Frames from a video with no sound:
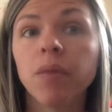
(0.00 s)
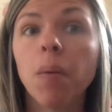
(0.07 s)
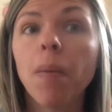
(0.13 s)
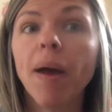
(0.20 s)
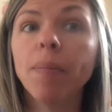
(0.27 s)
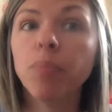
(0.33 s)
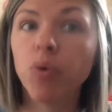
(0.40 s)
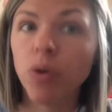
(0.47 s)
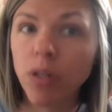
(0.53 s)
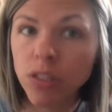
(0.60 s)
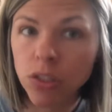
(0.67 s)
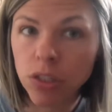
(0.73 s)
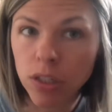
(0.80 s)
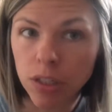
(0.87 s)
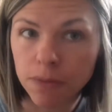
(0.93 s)
My
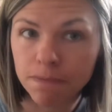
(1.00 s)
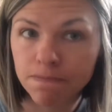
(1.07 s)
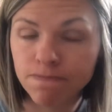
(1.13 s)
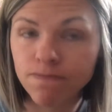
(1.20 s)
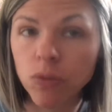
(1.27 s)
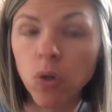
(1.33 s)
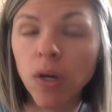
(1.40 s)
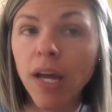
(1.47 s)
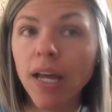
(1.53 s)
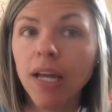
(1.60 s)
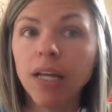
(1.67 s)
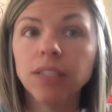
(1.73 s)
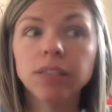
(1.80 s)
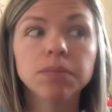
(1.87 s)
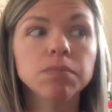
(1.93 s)
printer. Okay,
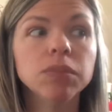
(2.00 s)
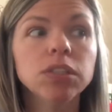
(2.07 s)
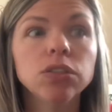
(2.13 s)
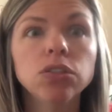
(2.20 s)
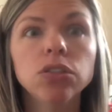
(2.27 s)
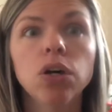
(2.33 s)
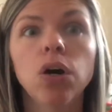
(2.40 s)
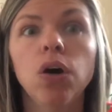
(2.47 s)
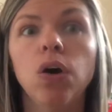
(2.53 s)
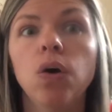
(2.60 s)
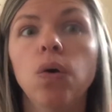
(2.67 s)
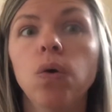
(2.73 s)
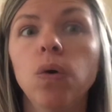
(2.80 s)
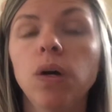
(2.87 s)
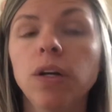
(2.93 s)
guys,
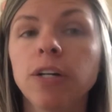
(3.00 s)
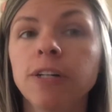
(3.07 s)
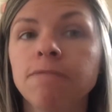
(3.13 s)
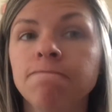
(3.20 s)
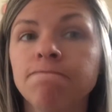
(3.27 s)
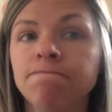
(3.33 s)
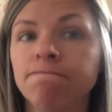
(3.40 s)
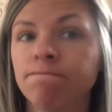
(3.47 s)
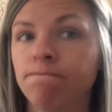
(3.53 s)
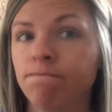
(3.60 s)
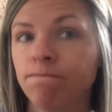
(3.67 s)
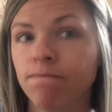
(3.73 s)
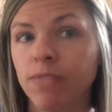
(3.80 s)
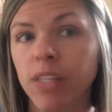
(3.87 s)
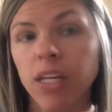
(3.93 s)
so
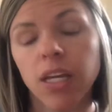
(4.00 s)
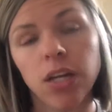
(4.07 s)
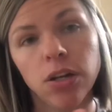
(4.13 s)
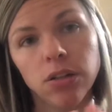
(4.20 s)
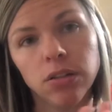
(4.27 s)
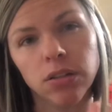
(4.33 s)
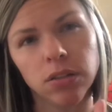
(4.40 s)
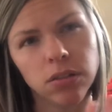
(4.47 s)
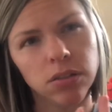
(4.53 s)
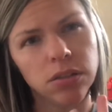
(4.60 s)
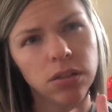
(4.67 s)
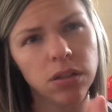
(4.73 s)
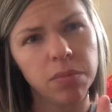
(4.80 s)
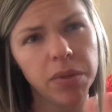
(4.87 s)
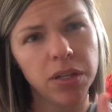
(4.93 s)
here, this is
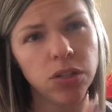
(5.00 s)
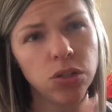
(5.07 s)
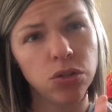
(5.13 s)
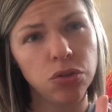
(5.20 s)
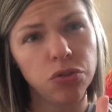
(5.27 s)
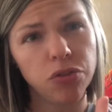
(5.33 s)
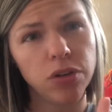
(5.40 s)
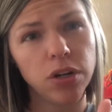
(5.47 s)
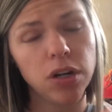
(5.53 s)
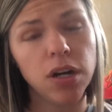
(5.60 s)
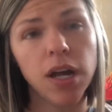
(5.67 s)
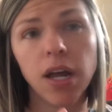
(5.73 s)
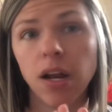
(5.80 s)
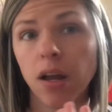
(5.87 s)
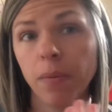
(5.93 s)
going to be a twofer,
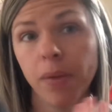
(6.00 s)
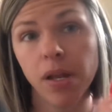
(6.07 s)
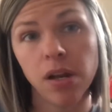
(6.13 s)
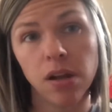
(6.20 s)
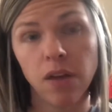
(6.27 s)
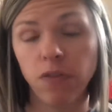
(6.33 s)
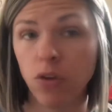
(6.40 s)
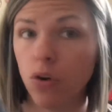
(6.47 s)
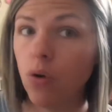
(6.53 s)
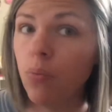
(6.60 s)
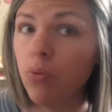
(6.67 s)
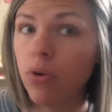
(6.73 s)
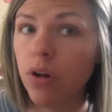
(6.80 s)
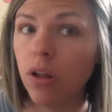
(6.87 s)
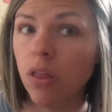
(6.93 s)
and I mean, if you don't
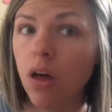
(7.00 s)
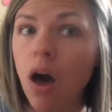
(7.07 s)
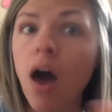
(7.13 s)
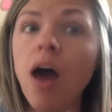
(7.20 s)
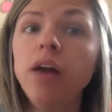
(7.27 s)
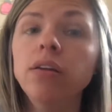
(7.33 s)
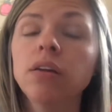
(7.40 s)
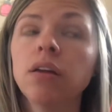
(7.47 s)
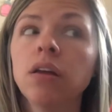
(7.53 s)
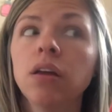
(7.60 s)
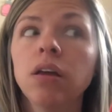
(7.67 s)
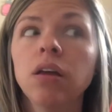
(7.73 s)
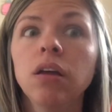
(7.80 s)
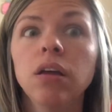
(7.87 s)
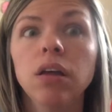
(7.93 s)
print a lot,
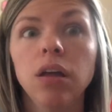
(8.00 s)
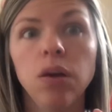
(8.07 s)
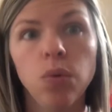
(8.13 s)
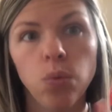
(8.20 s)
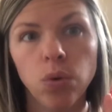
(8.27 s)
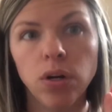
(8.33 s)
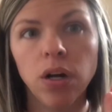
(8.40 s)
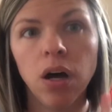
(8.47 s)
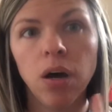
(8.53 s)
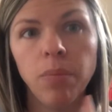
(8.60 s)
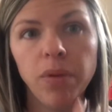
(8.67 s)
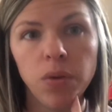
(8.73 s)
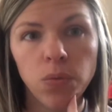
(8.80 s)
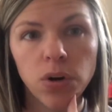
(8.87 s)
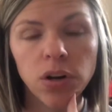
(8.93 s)
it would not
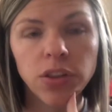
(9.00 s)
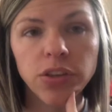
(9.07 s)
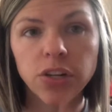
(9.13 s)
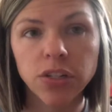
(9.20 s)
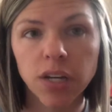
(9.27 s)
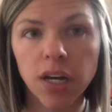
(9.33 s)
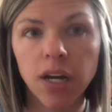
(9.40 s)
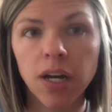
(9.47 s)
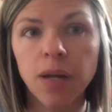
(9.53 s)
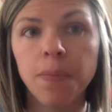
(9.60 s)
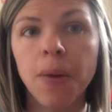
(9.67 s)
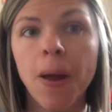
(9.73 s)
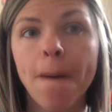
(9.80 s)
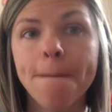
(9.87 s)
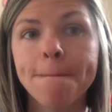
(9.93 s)
be worth your time
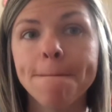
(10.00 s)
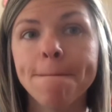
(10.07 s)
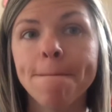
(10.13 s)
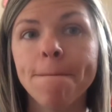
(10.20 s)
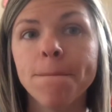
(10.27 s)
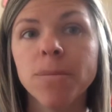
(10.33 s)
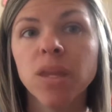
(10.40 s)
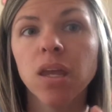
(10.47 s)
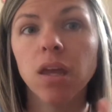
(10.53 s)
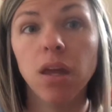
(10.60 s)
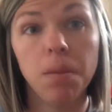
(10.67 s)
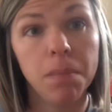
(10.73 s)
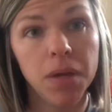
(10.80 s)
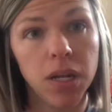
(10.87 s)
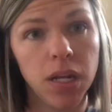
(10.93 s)

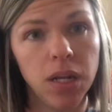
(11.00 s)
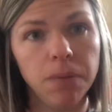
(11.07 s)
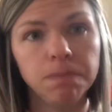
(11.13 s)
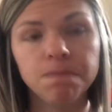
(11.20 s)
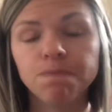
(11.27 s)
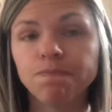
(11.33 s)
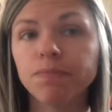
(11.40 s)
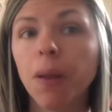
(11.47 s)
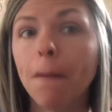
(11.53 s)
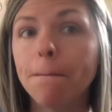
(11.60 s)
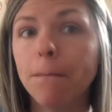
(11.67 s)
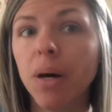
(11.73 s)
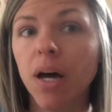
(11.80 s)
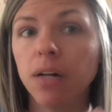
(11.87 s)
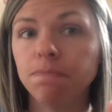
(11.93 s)
and money,
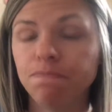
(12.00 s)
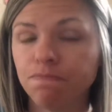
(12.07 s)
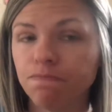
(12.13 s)
but